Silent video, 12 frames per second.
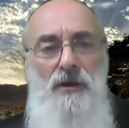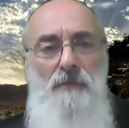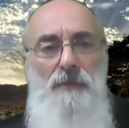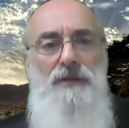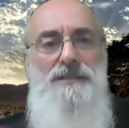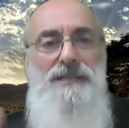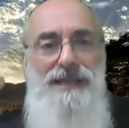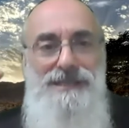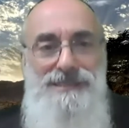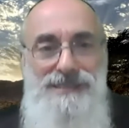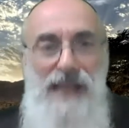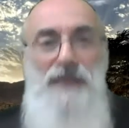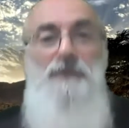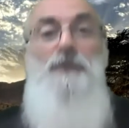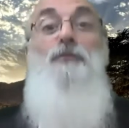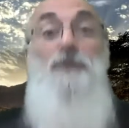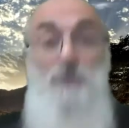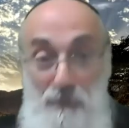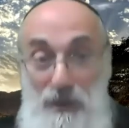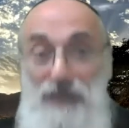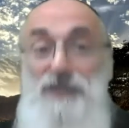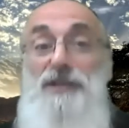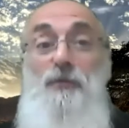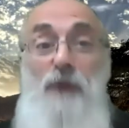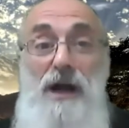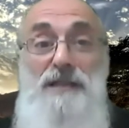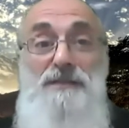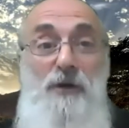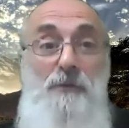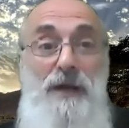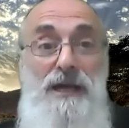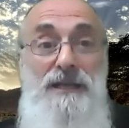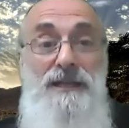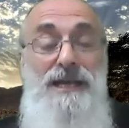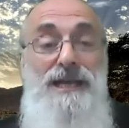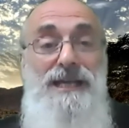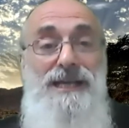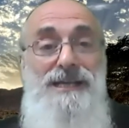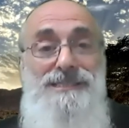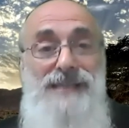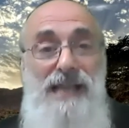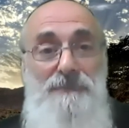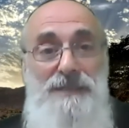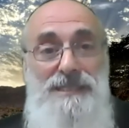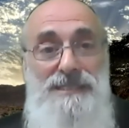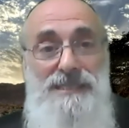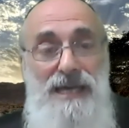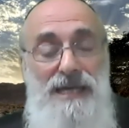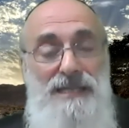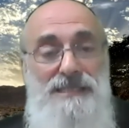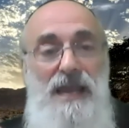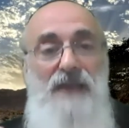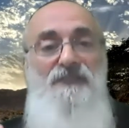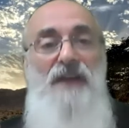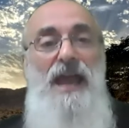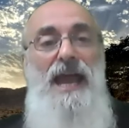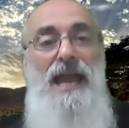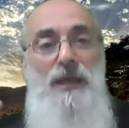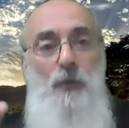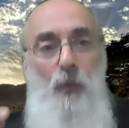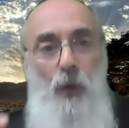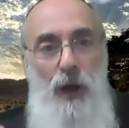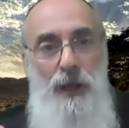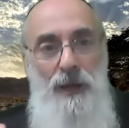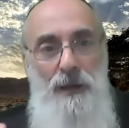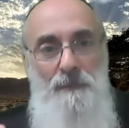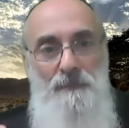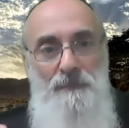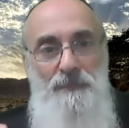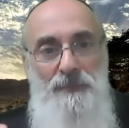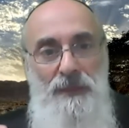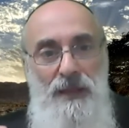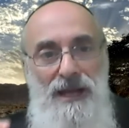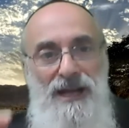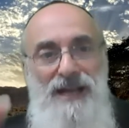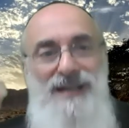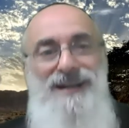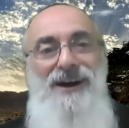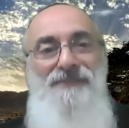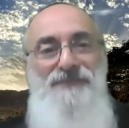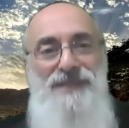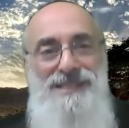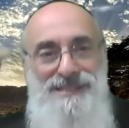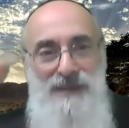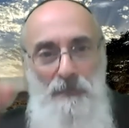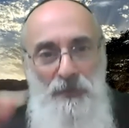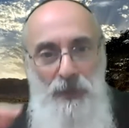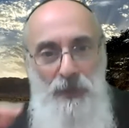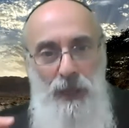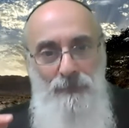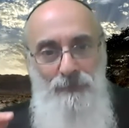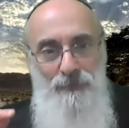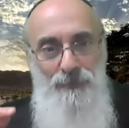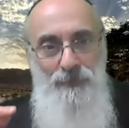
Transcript: Because King Solomon, as we mentioned, the wise of all men, King Solomon says, if anyone covets something,